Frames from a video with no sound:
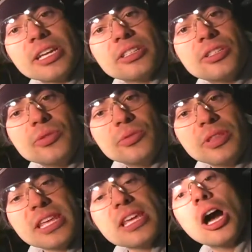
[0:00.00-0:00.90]
it to
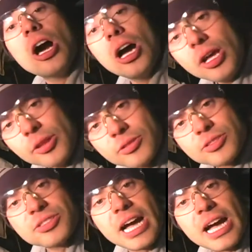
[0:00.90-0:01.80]
the other
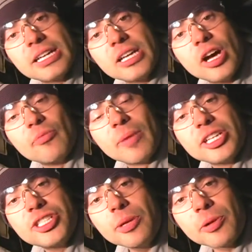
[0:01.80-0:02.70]
side of my
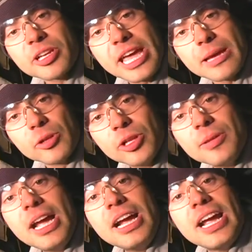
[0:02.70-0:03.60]
jumper cable
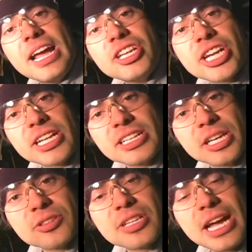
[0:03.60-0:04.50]
and check the
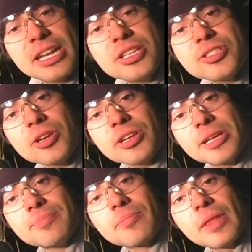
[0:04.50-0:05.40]
other side of the circuit.